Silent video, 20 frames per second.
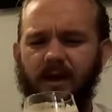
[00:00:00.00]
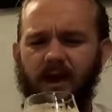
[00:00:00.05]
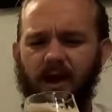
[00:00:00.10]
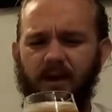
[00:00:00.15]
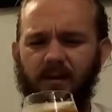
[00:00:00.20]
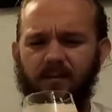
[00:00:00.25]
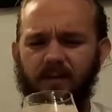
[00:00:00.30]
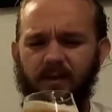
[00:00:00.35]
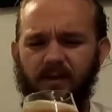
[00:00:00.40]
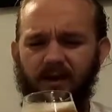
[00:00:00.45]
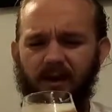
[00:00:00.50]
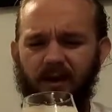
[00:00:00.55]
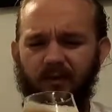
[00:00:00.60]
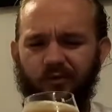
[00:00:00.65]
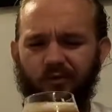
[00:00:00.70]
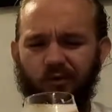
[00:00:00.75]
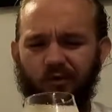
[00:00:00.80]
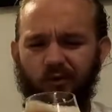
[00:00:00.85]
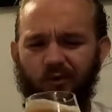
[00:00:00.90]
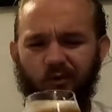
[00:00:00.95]
I P A.
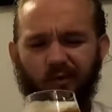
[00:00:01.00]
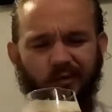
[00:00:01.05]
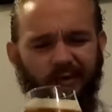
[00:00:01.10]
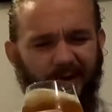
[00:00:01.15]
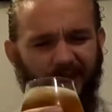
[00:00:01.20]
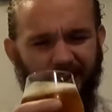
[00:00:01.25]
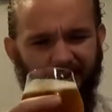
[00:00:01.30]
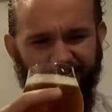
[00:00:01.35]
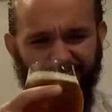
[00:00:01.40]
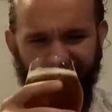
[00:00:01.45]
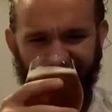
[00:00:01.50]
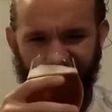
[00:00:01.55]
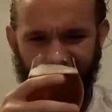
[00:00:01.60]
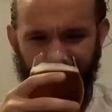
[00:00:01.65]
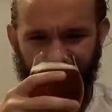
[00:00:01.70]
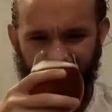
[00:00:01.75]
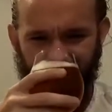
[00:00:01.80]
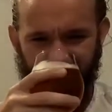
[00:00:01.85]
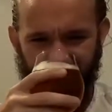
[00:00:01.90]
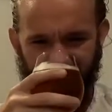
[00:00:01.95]
So yeah, this
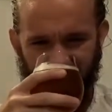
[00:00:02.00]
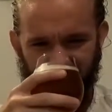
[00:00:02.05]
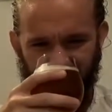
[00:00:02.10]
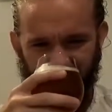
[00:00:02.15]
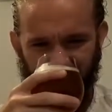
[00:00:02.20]
will be this